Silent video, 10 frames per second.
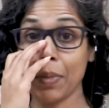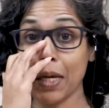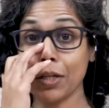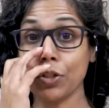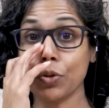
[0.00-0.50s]

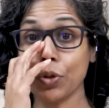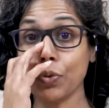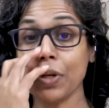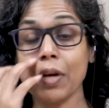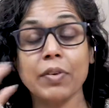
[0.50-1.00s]
making sure
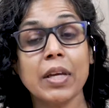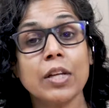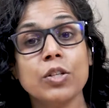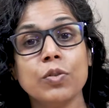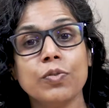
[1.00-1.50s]
you never
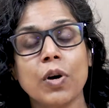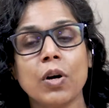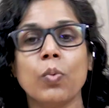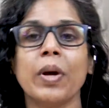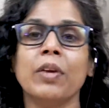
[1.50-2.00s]
get too far
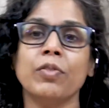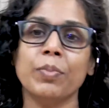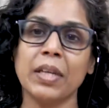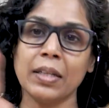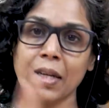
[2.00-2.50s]
away
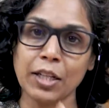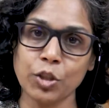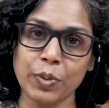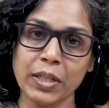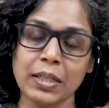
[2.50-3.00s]
from the
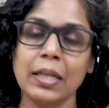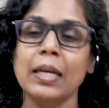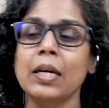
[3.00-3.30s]
engagement,